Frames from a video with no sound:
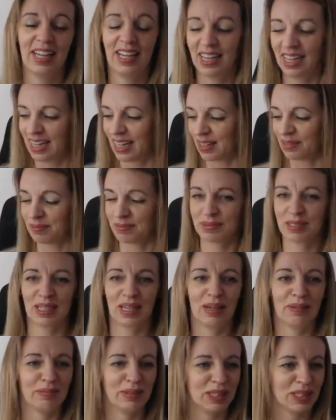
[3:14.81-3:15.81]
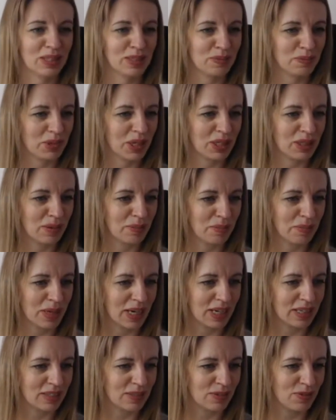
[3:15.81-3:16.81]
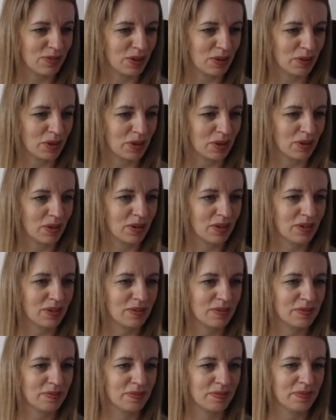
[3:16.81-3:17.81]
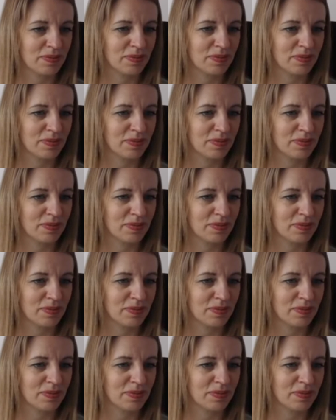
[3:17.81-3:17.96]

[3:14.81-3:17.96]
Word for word: So let me just bring the mat view on. Oh,